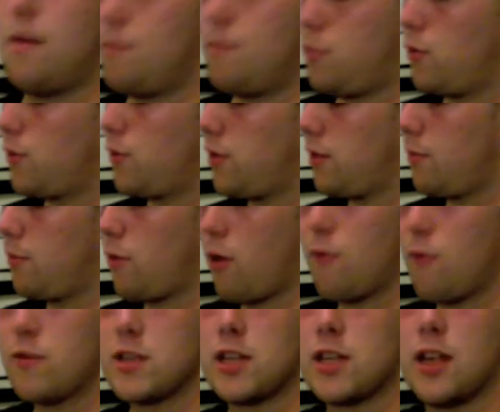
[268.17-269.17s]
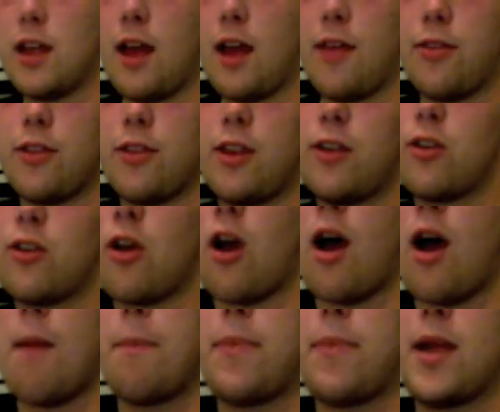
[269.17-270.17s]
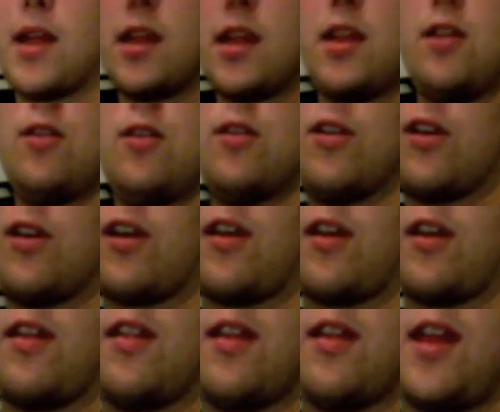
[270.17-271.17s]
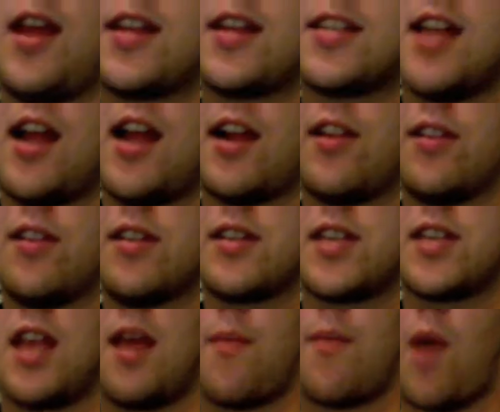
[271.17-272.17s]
Both of them obviously at the top here look exactly the same.